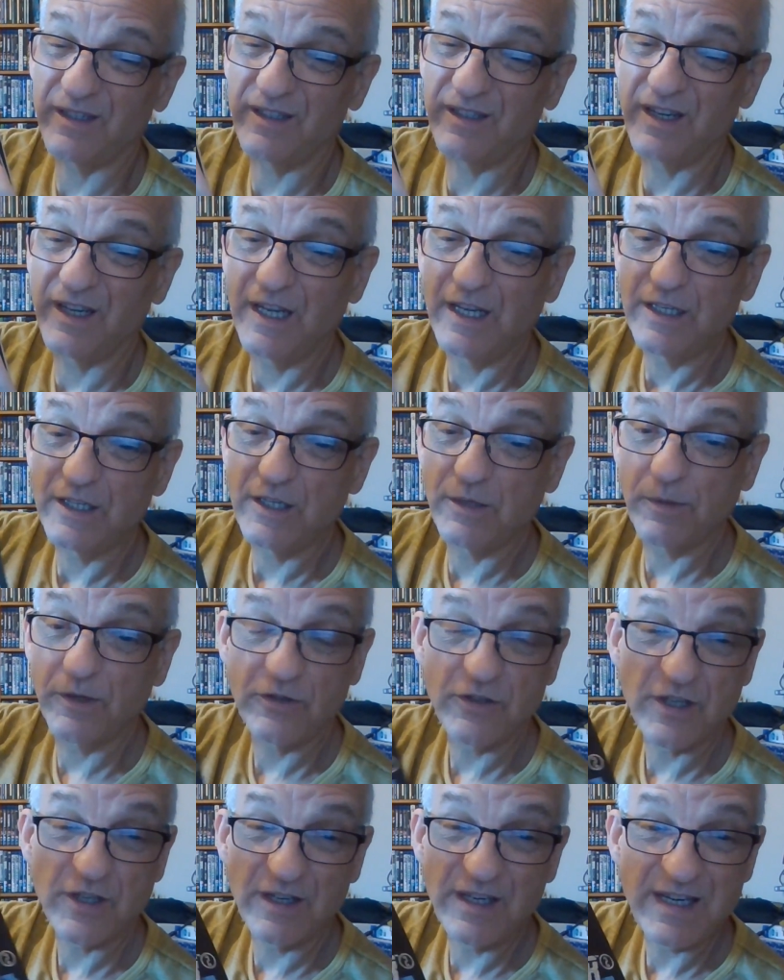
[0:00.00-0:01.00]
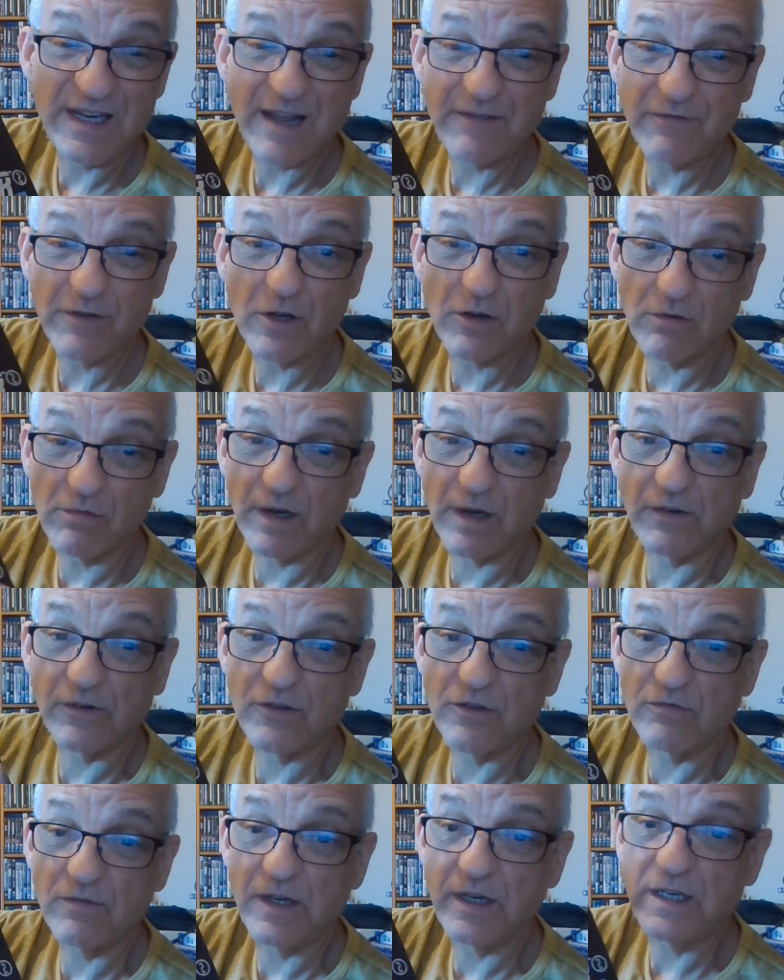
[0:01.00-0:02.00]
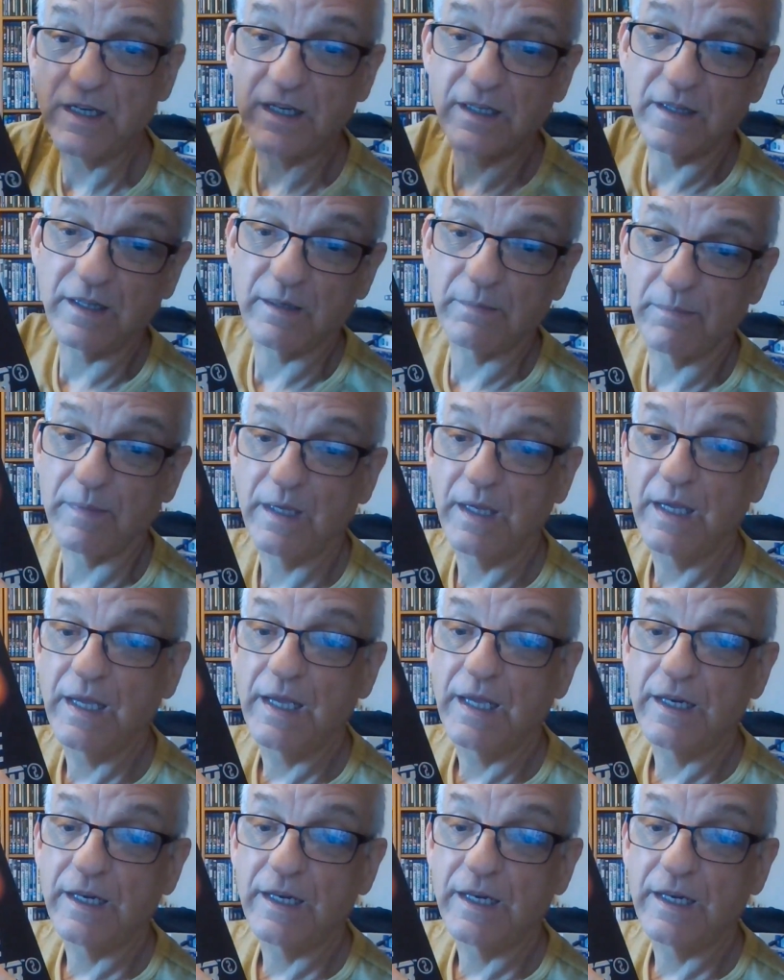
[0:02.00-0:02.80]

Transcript: and to be honest, I never got round to reading them.